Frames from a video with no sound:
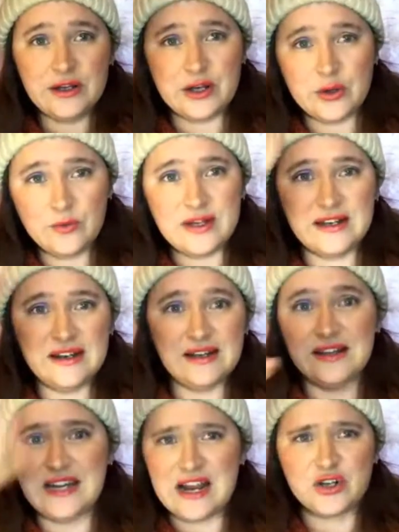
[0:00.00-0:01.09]
you know,
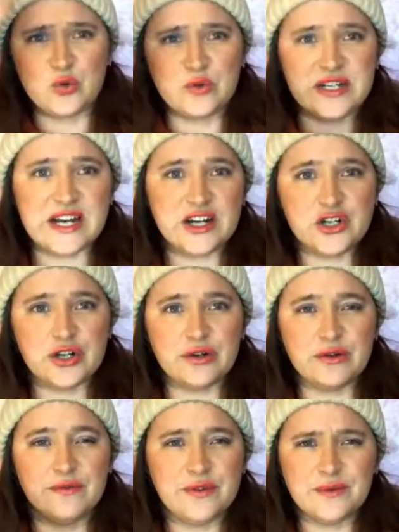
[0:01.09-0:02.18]
in the actual
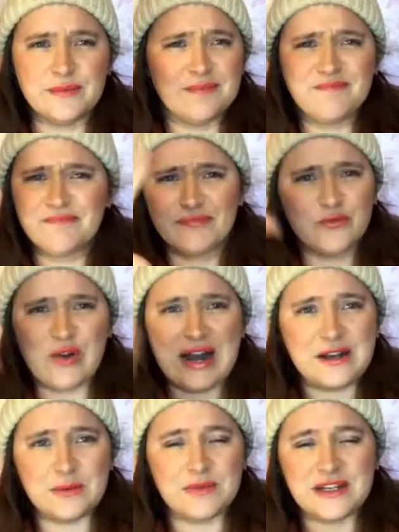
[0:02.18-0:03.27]
section of the
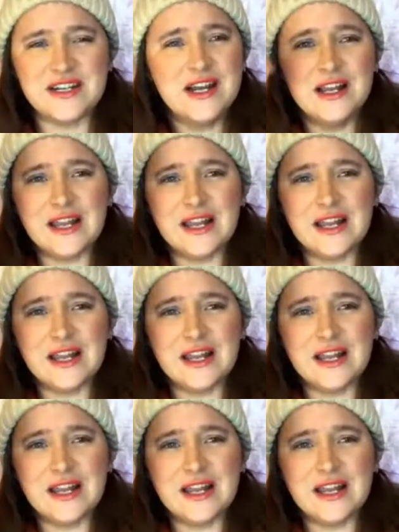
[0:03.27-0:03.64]
random thing.